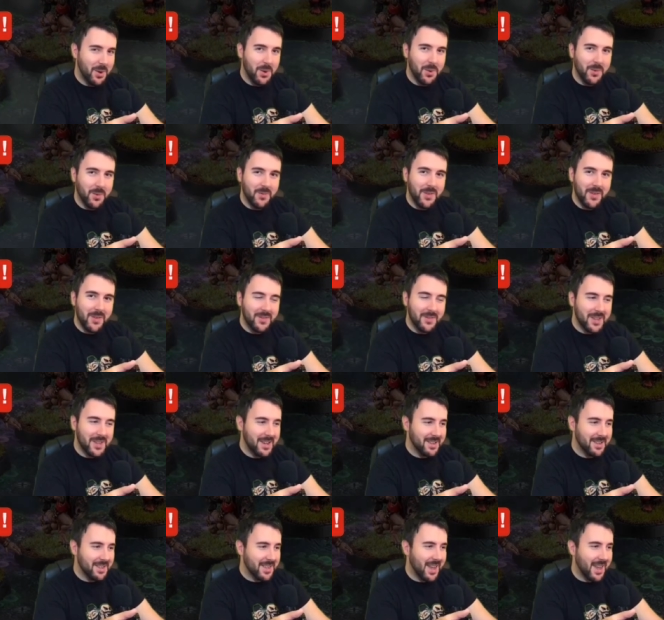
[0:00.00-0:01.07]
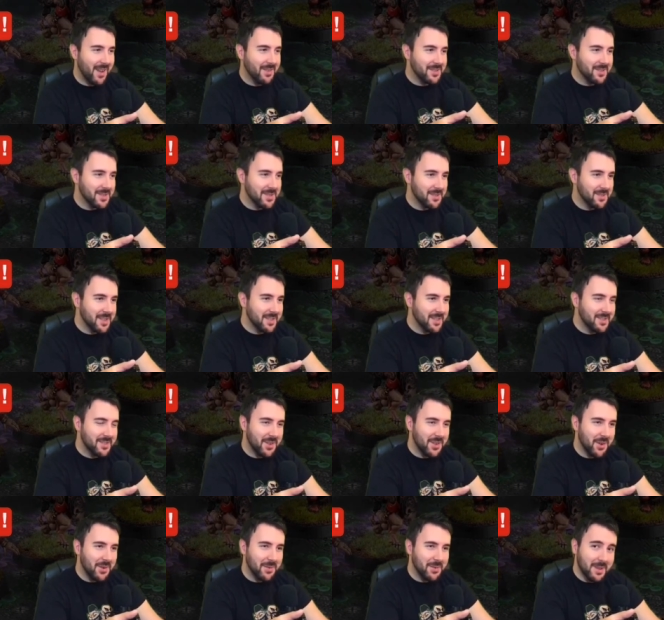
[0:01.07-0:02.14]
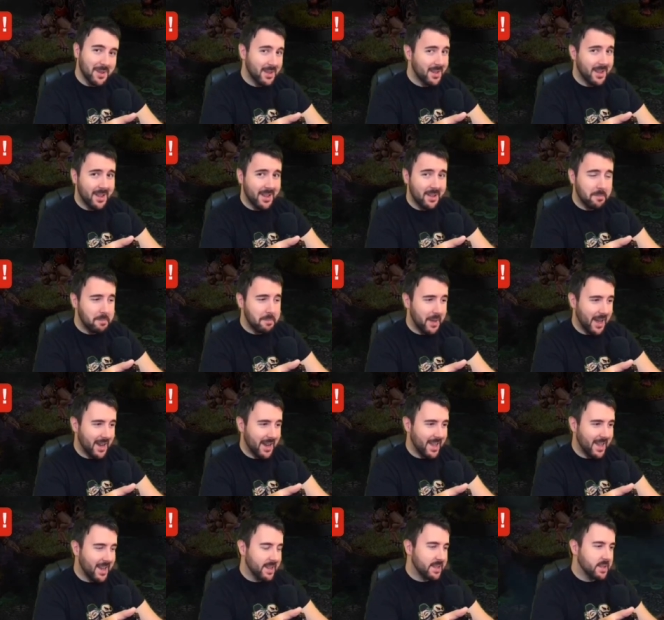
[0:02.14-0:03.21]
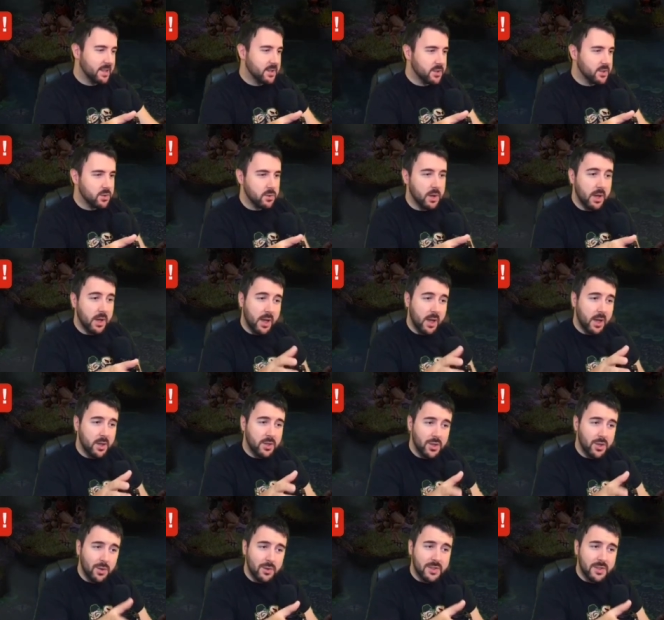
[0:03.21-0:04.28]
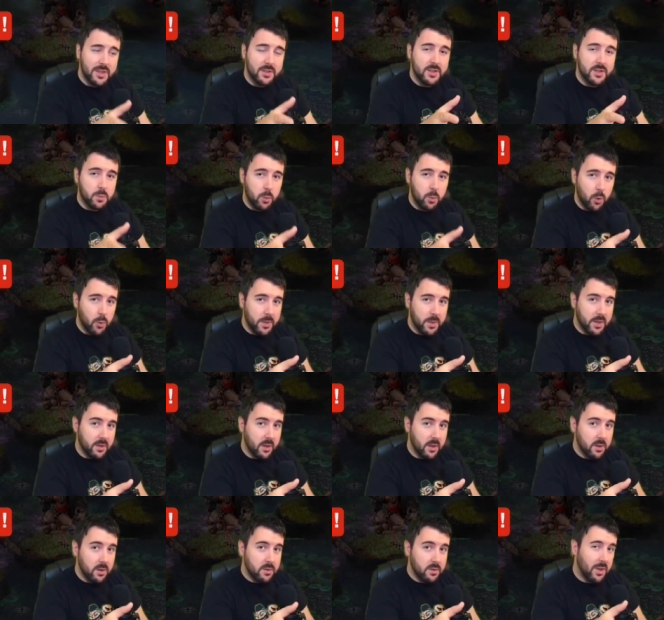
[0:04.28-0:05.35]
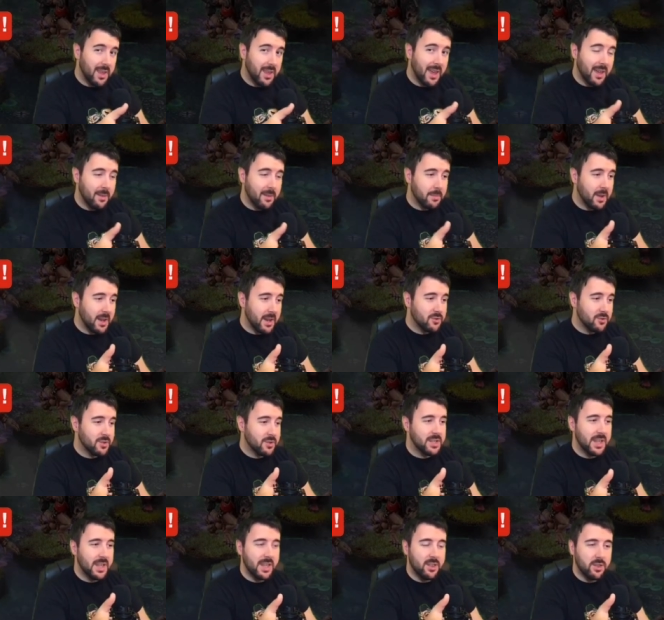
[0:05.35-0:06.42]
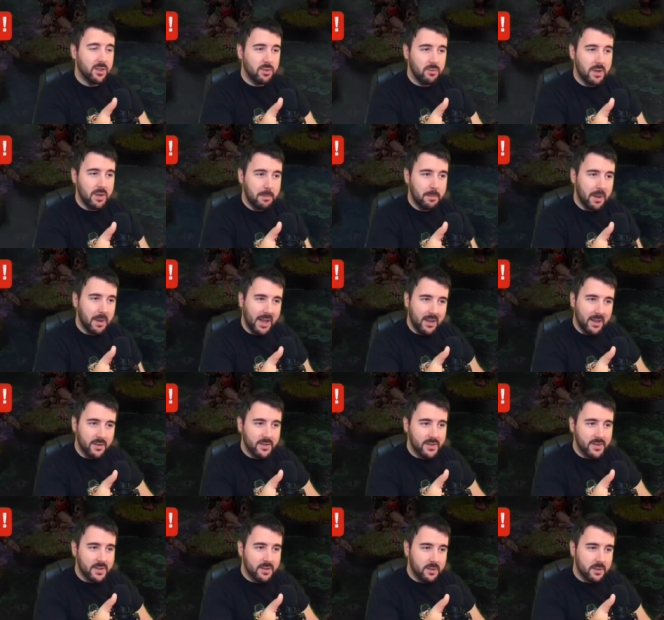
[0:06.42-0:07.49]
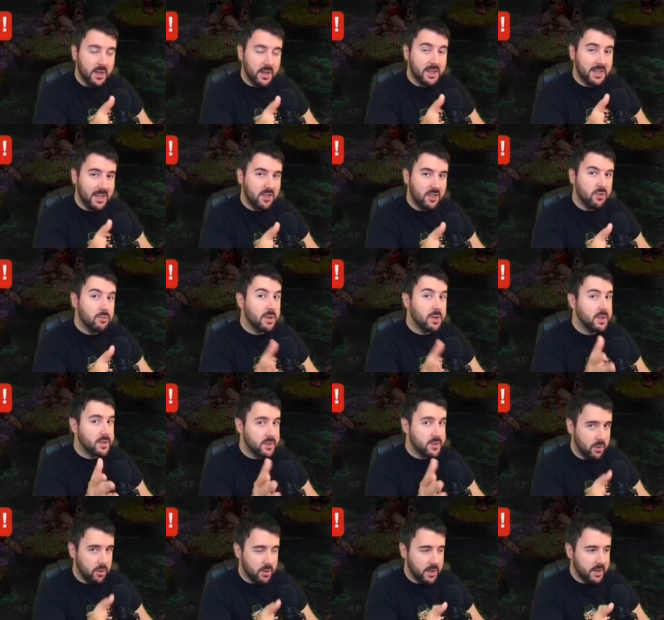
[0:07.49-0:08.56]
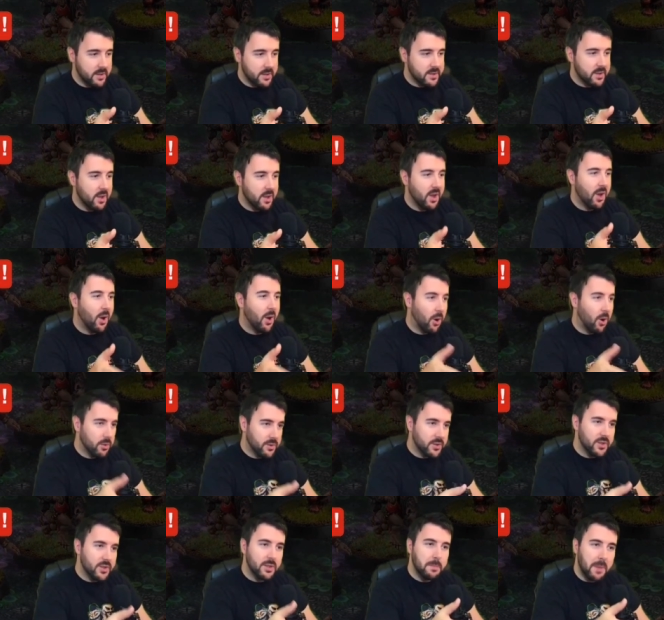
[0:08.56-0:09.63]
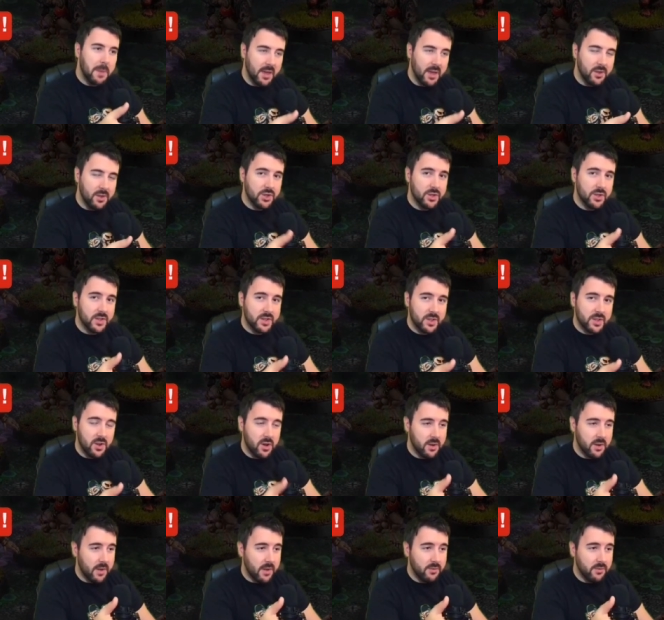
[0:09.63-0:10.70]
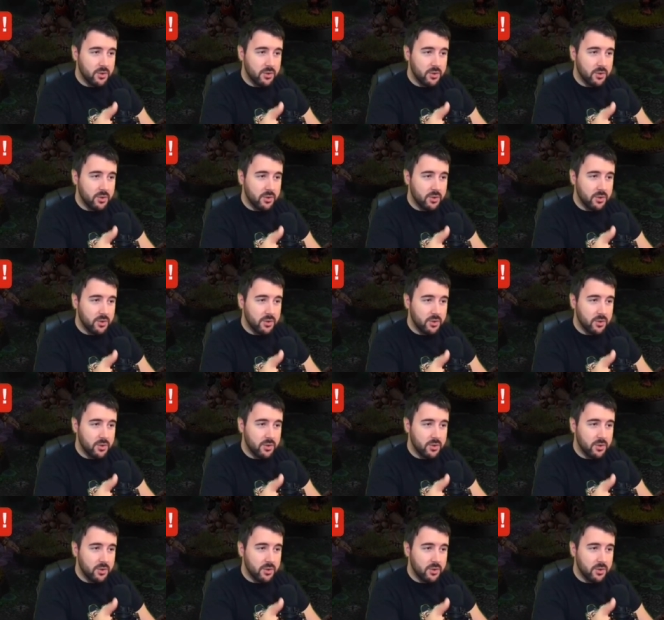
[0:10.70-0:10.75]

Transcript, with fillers: all 15,000 of it, so barely anything at all. Using swarming though, you can get an extra D3 players, a D3 snotlings, onto the pitch at the start of every